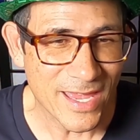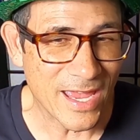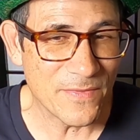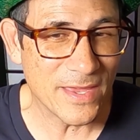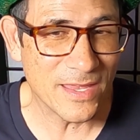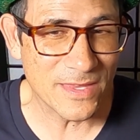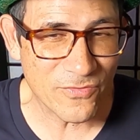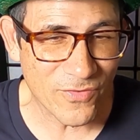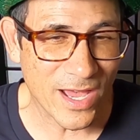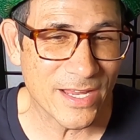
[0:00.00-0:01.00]
and then they
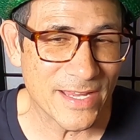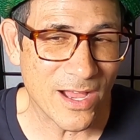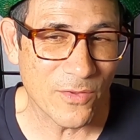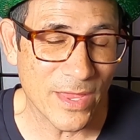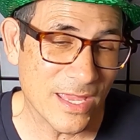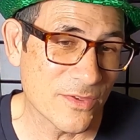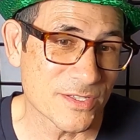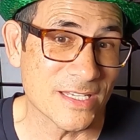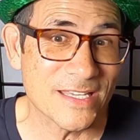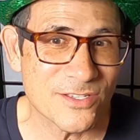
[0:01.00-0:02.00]
find out, hey,
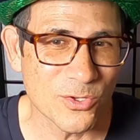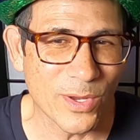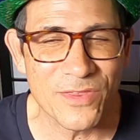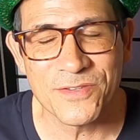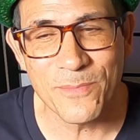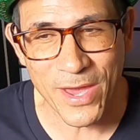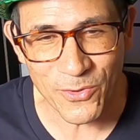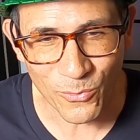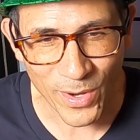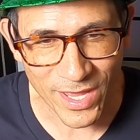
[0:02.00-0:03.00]
there's an easier way, there's a
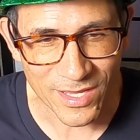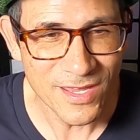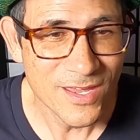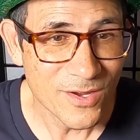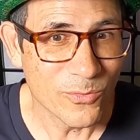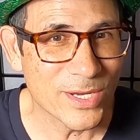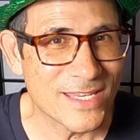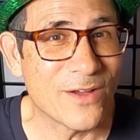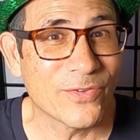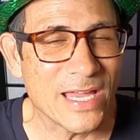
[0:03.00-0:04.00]
better way. We
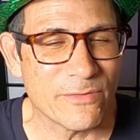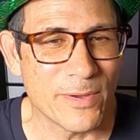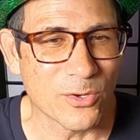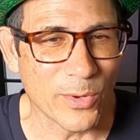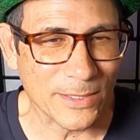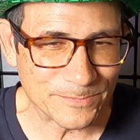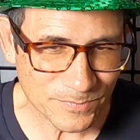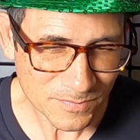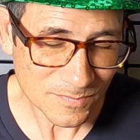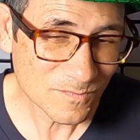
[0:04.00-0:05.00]
definitely have a better way.
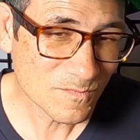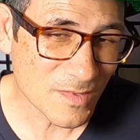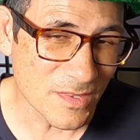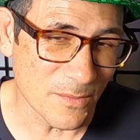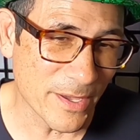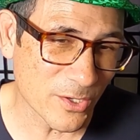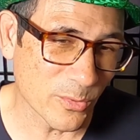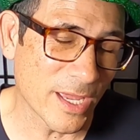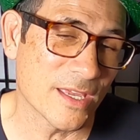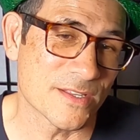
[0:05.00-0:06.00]
The better
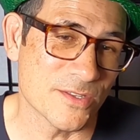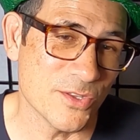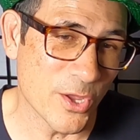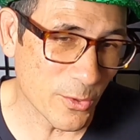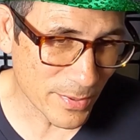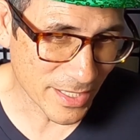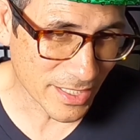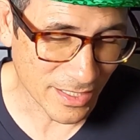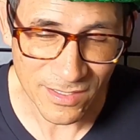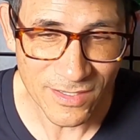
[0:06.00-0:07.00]
way is no
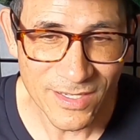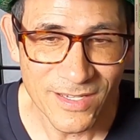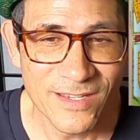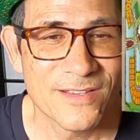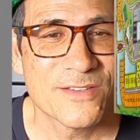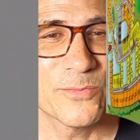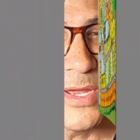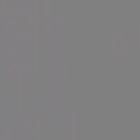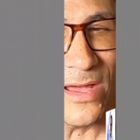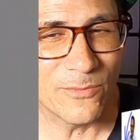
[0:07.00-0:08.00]
bidding.
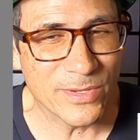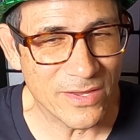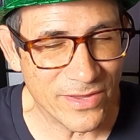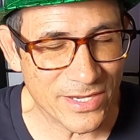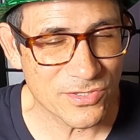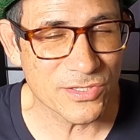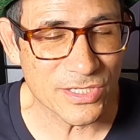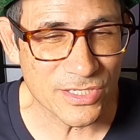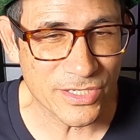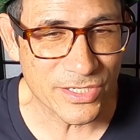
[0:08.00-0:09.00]
We have we have
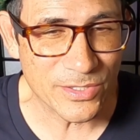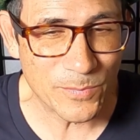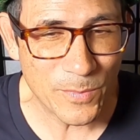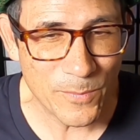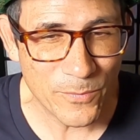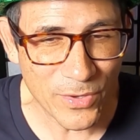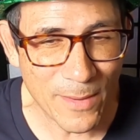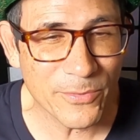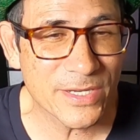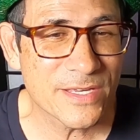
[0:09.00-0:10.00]
actually uh,
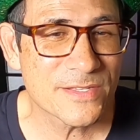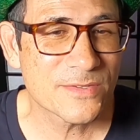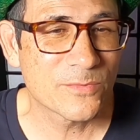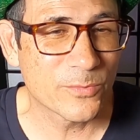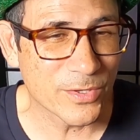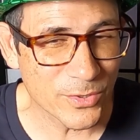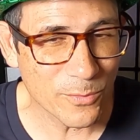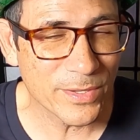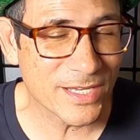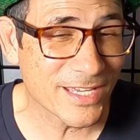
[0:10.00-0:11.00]
properties where
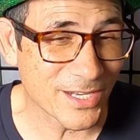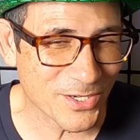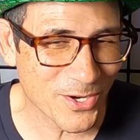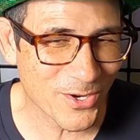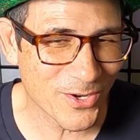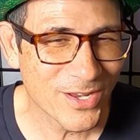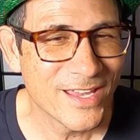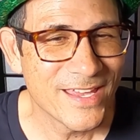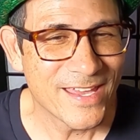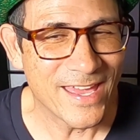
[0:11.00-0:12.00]
no bidding can occur,
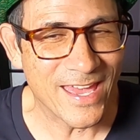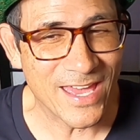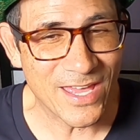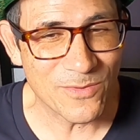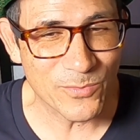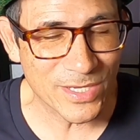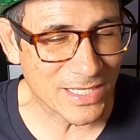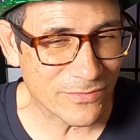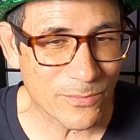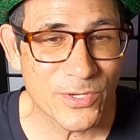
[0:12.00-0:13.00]
and we
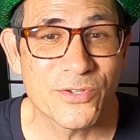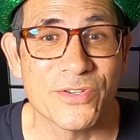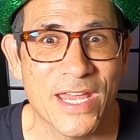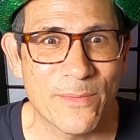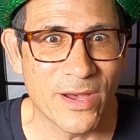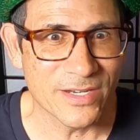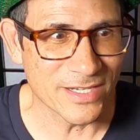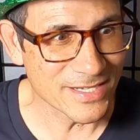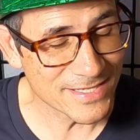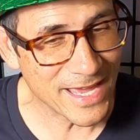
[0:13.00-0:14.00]
can even put your name on
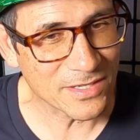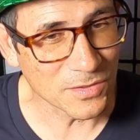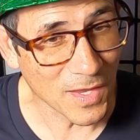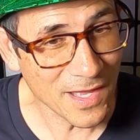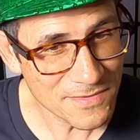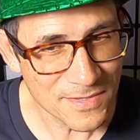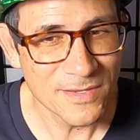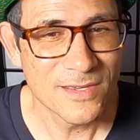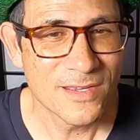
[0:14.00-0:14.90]
an exact lot